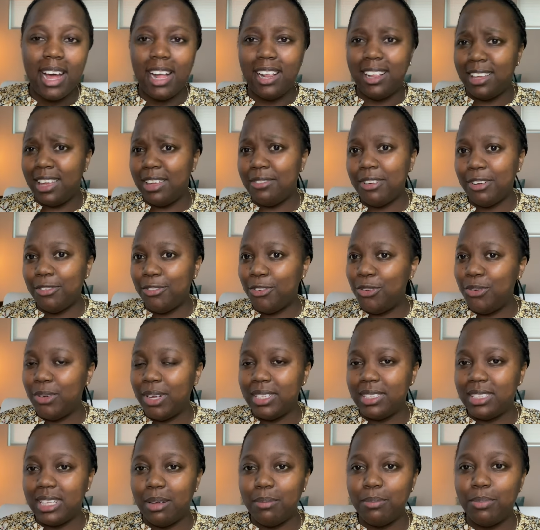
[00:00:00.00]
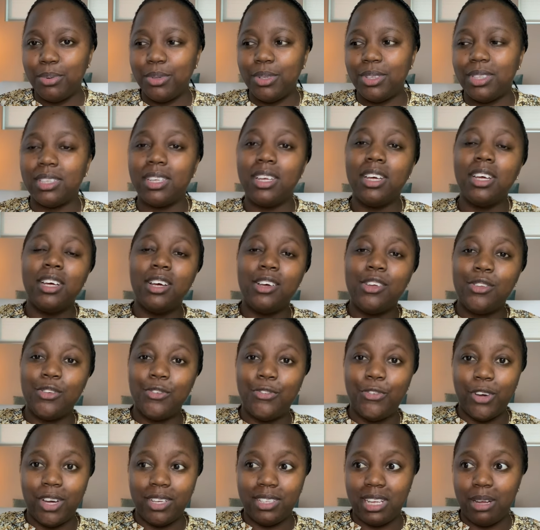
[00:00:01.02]
I'll give a few examples.
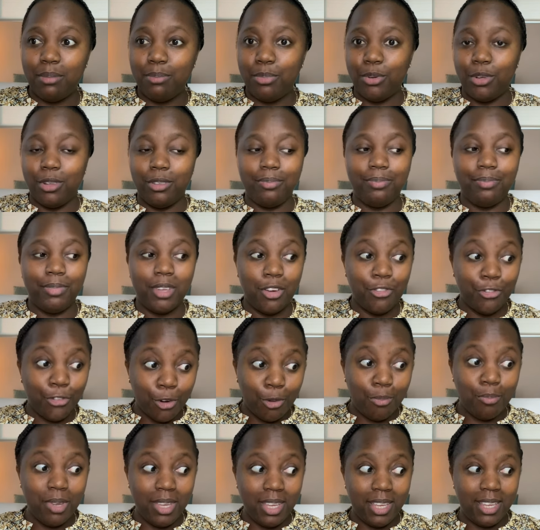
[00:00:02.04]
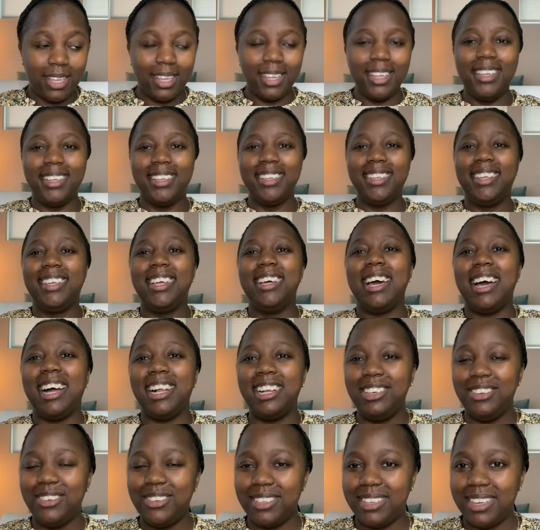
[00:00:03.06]
So for example, for me,
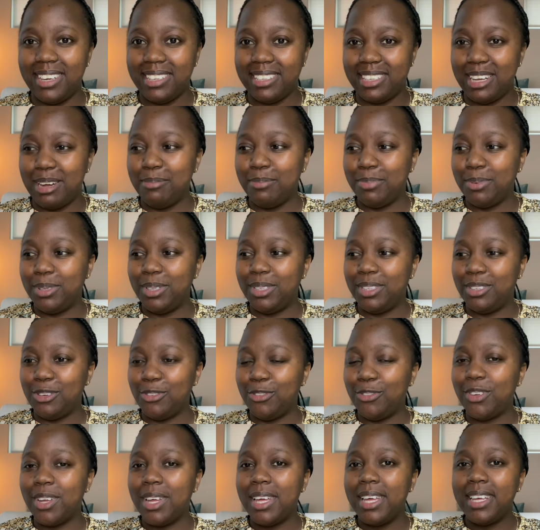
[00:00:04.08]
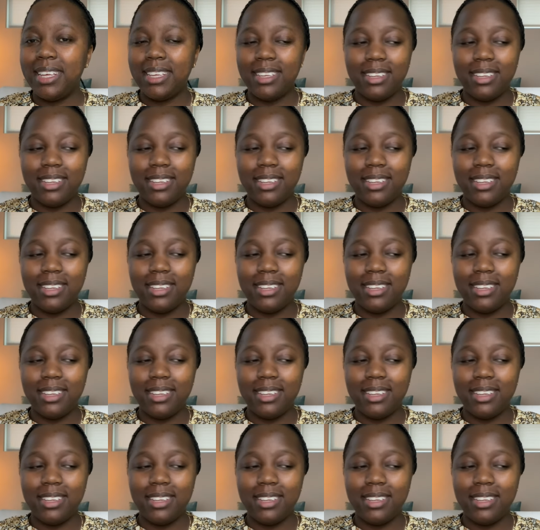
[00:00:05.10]
I'll use examples of